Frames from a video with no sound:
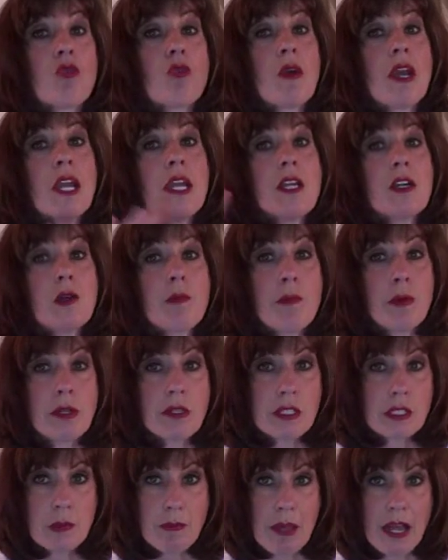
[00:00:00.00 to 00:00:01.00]
greater
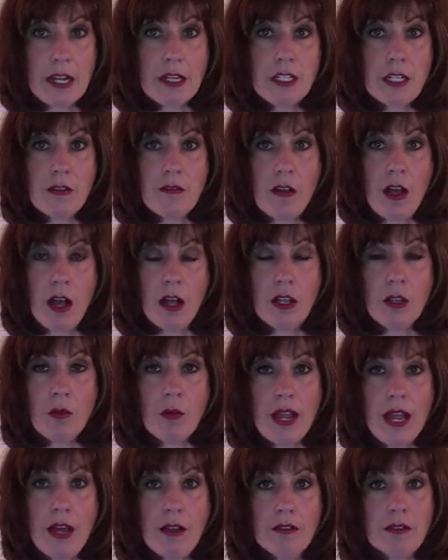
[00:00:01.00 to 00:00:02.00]
perspective all
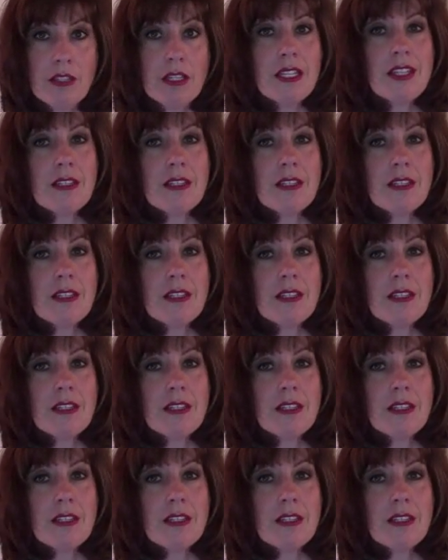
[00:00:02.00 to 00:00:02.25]
around.